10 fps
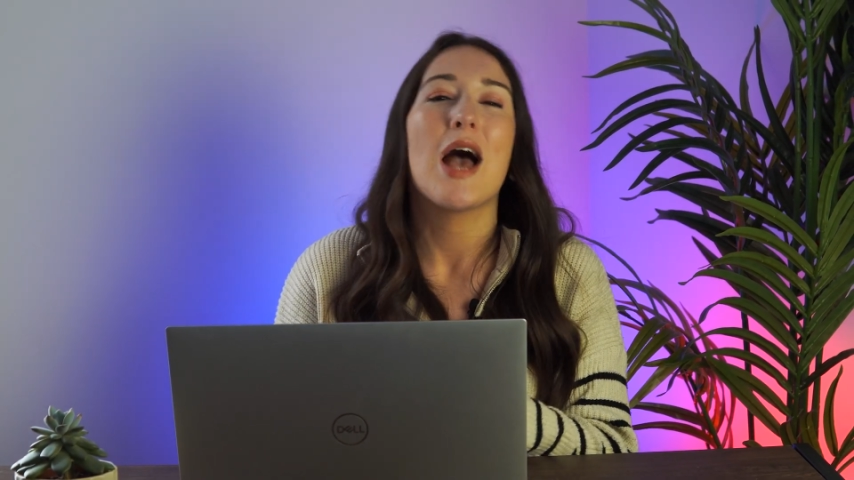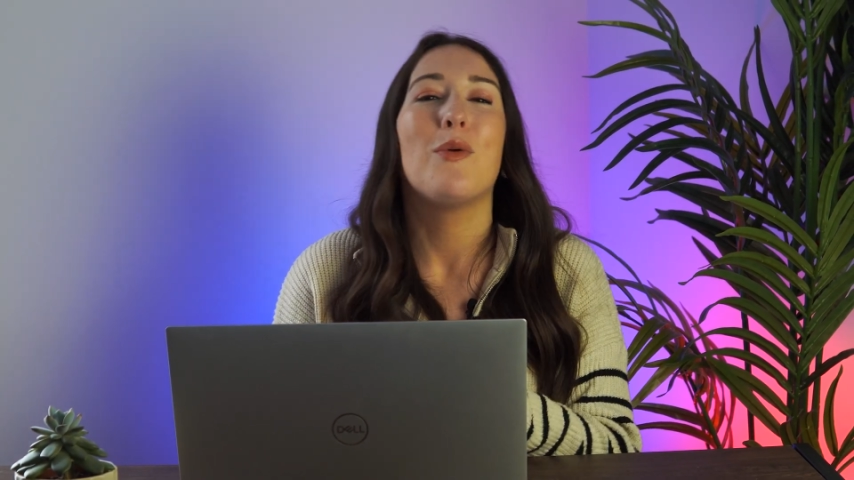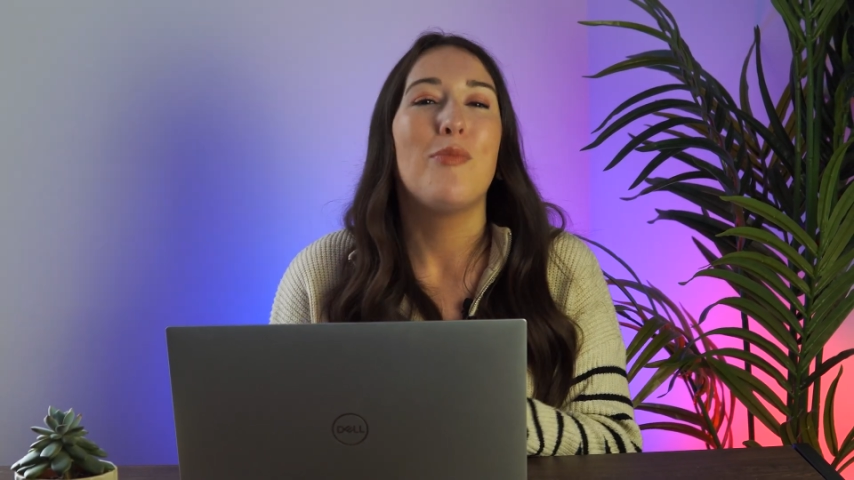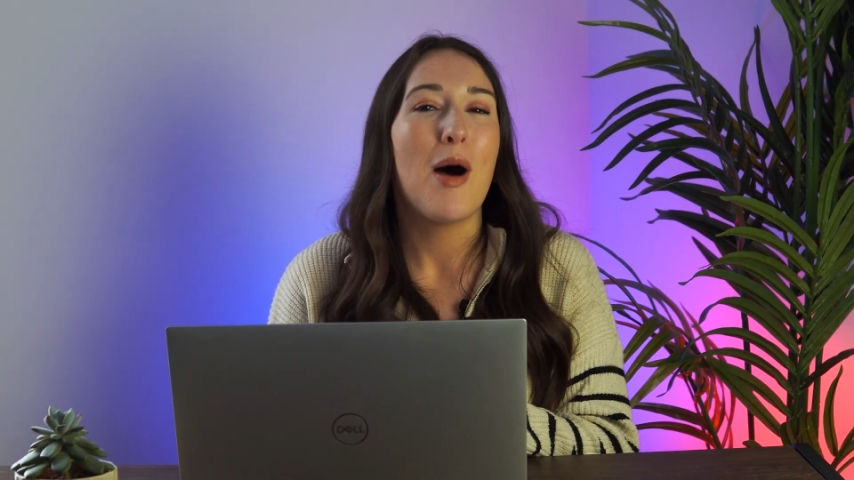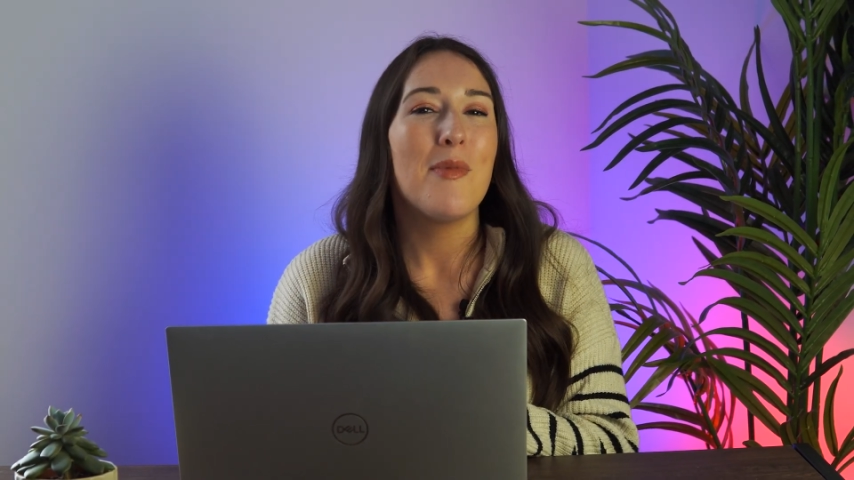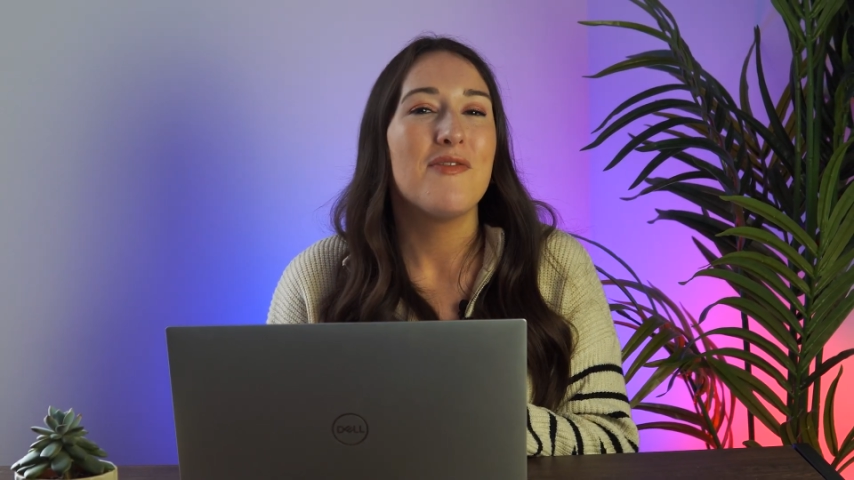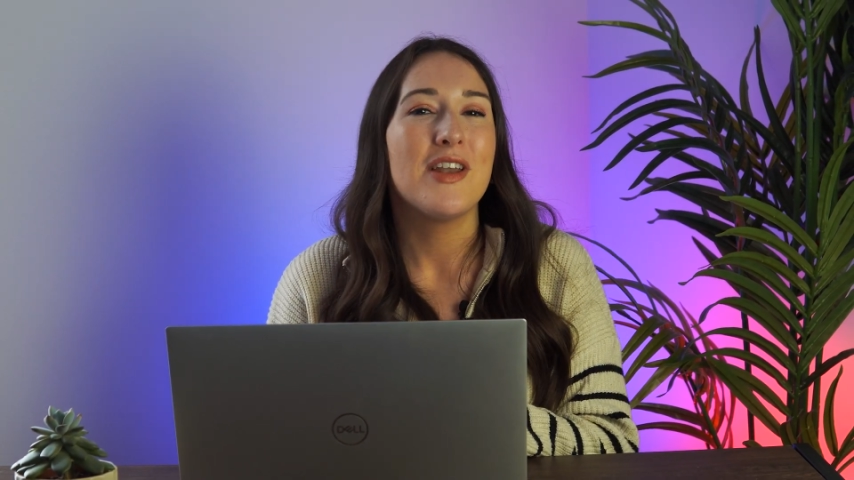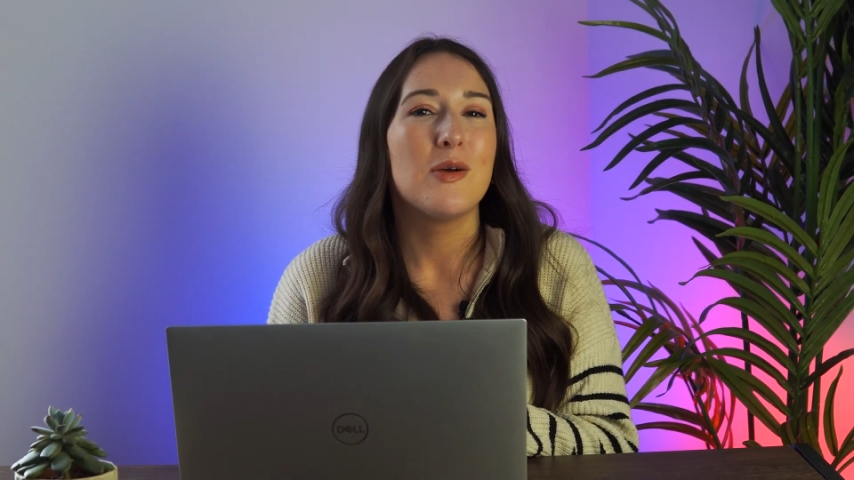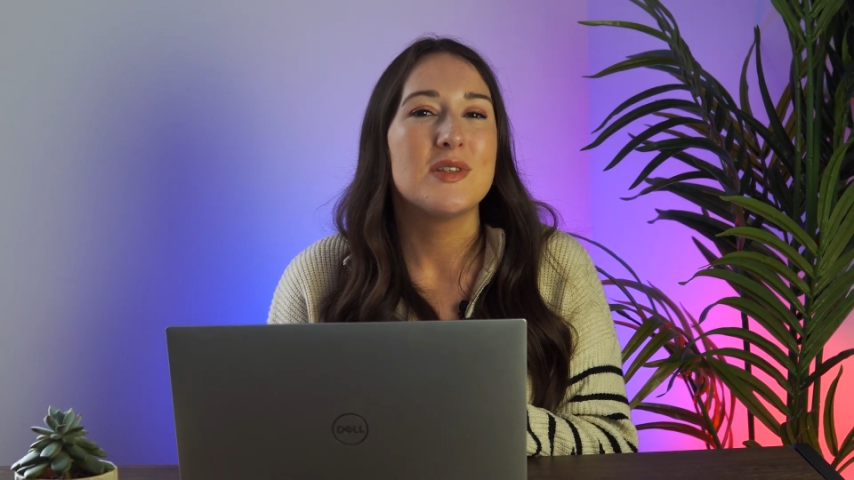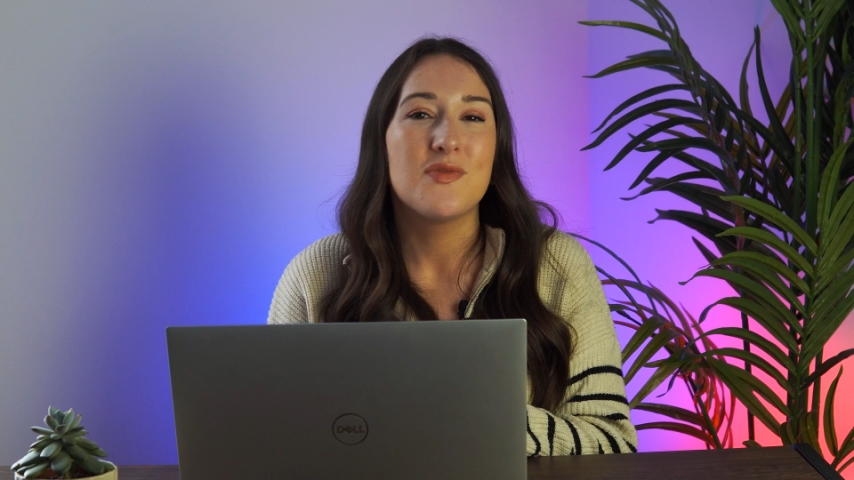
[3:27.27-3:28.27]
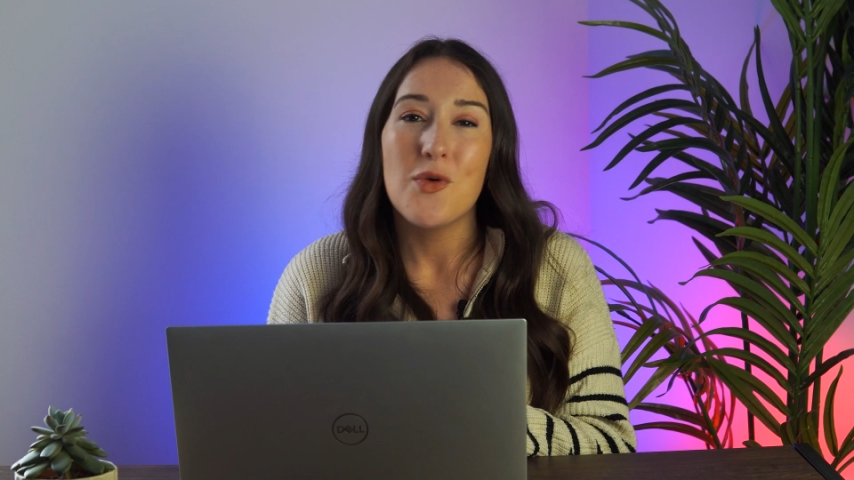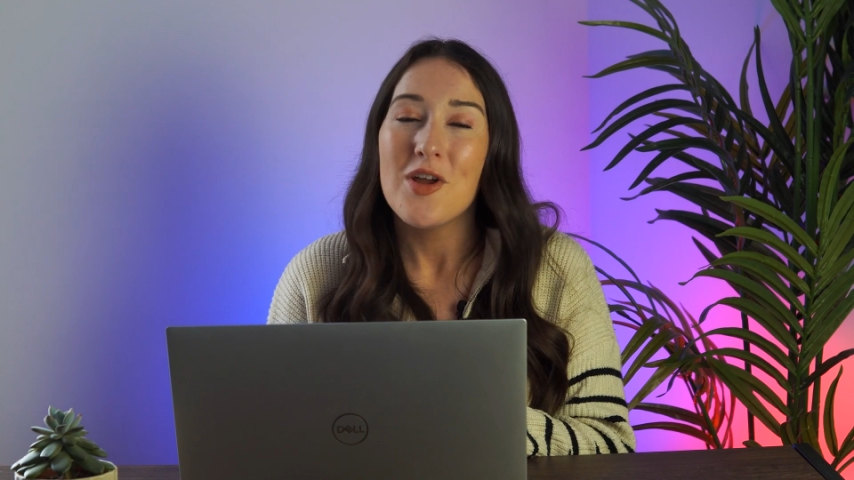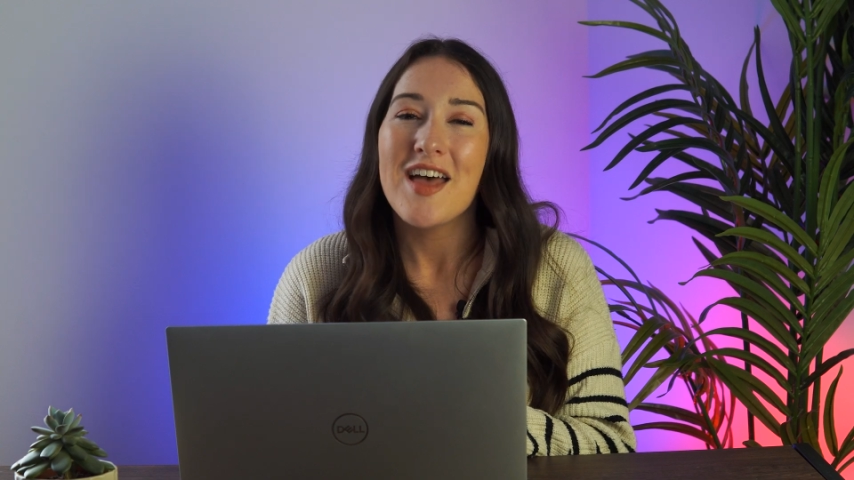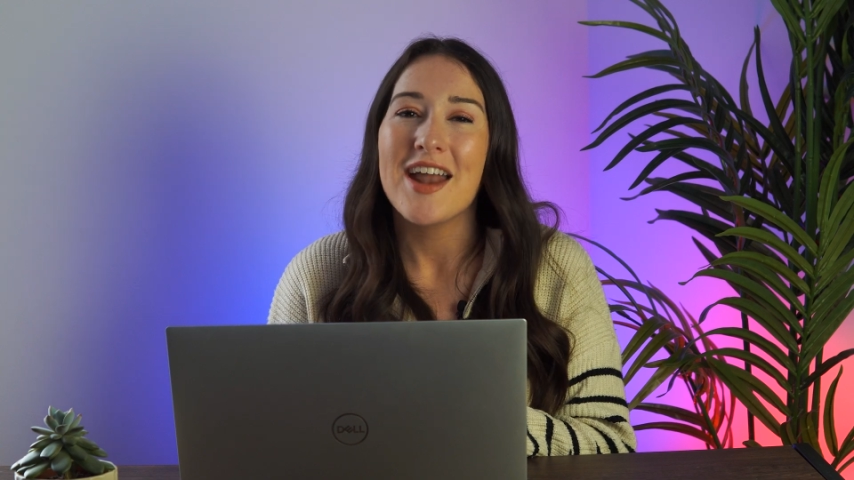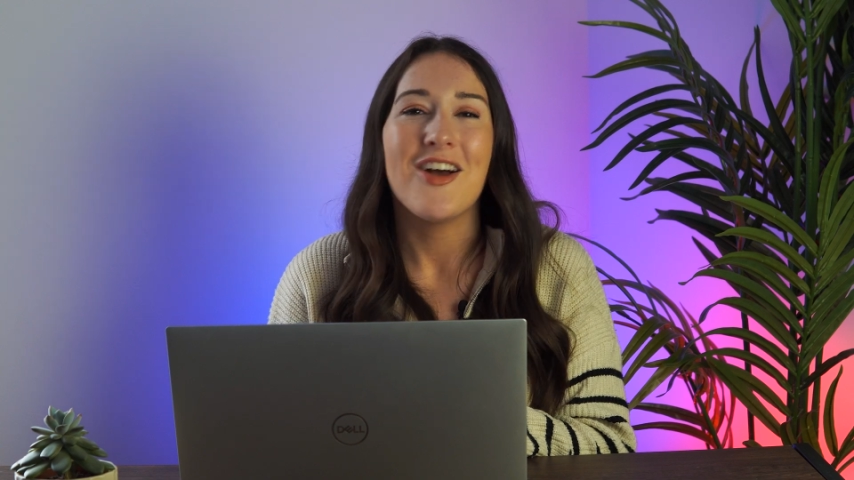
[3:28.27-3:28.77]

I will pop my videos for that